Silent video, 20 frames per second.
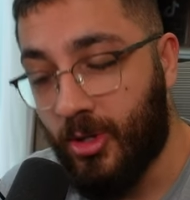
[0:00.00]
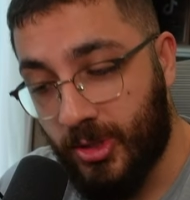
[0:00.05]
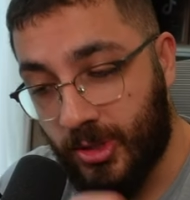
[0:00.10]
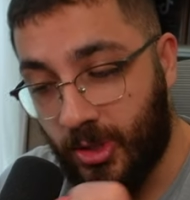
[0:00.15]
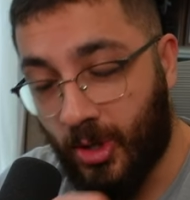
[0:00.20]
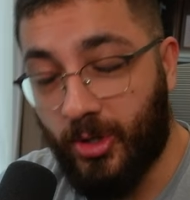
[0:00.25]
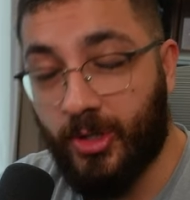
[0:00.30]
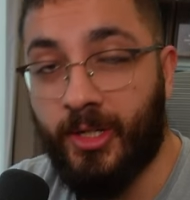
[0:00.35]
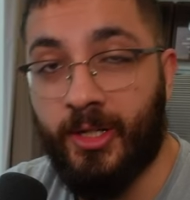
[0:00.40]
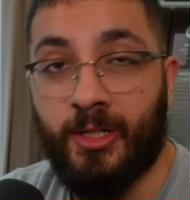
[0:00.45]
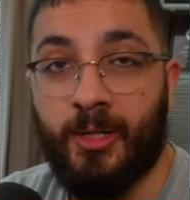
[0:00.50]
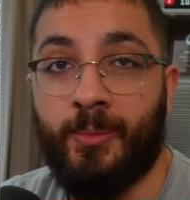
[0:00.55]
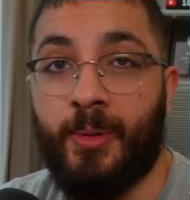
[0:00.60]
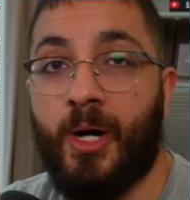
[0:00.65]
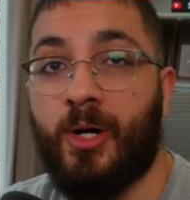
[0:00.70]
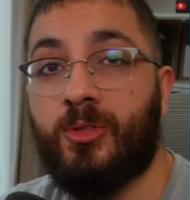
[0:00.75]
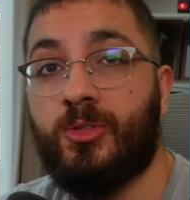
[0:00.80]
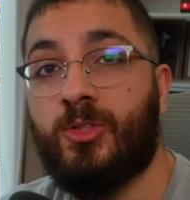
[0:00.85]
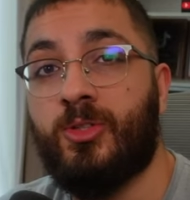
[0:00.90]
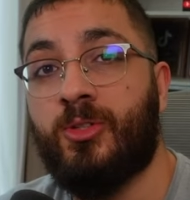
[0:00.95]
talking
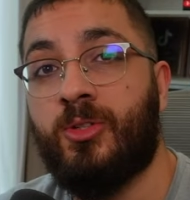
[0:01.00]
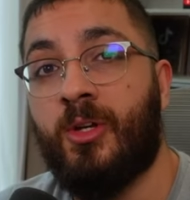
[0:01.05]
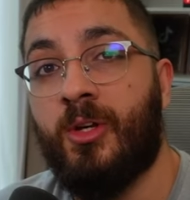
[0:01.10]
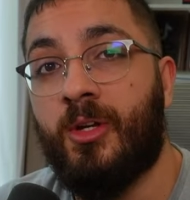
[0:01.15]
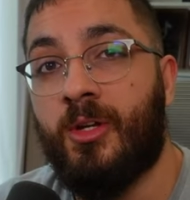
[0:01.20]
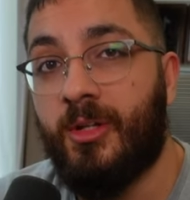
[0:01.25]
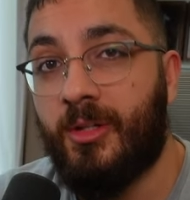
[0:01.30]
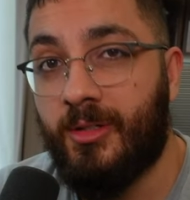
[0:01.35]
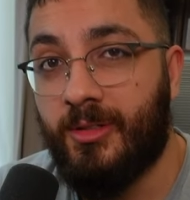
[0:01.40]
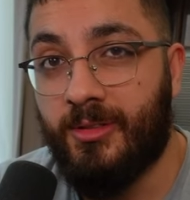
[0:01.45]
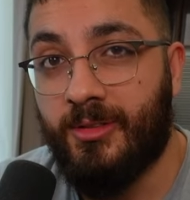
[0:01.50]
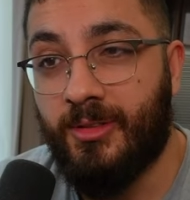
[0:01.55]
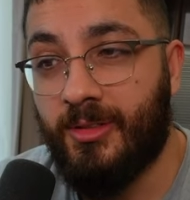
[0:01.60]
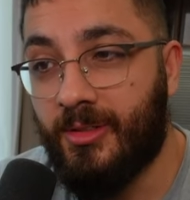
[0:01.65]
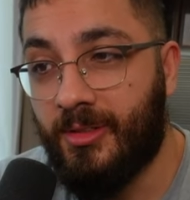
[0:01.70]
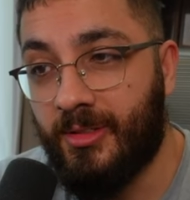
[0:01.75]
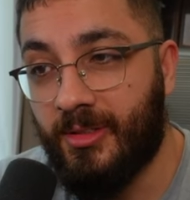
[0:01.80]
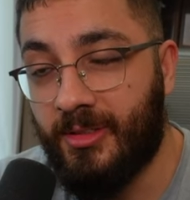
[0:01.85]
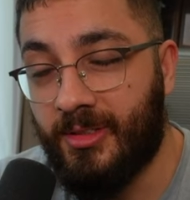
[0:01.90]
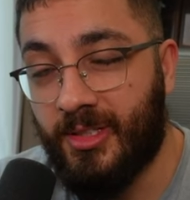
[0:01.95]
about
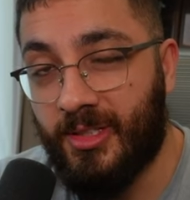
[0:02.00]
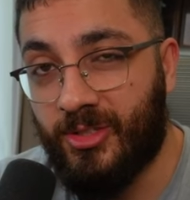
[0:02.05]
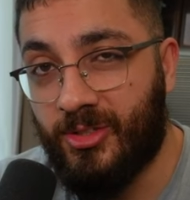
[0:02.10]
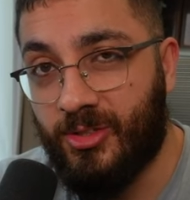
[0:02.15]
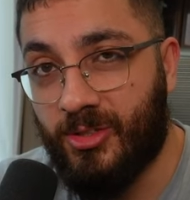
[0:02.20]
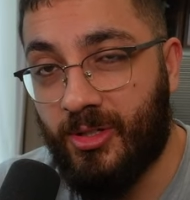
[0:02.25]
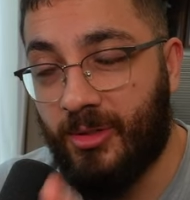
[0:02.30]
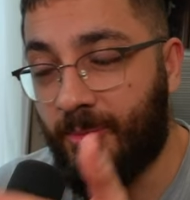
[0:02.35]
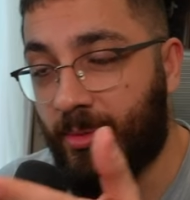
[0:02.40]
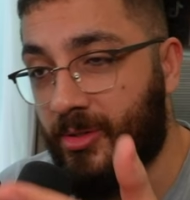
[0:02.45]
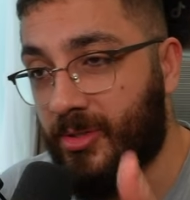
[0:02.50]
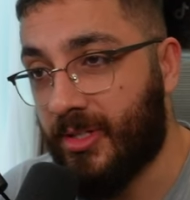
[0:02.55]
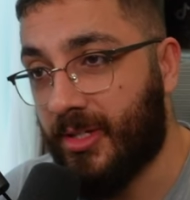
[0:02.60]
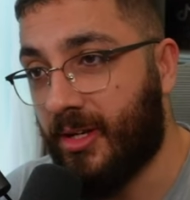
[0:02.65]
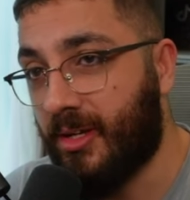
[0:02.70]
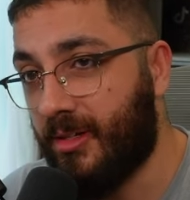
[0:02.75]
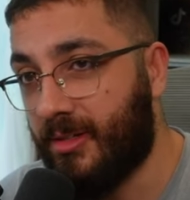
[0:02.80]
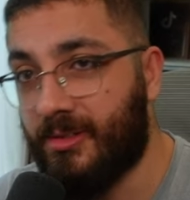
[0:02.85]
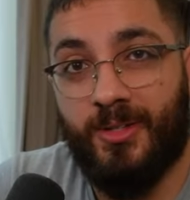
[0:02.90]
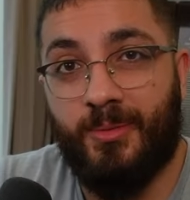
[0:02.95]
th these streamers
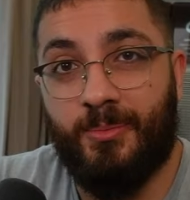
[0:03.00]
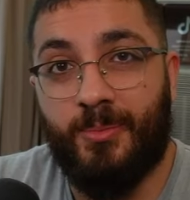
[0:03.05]
again.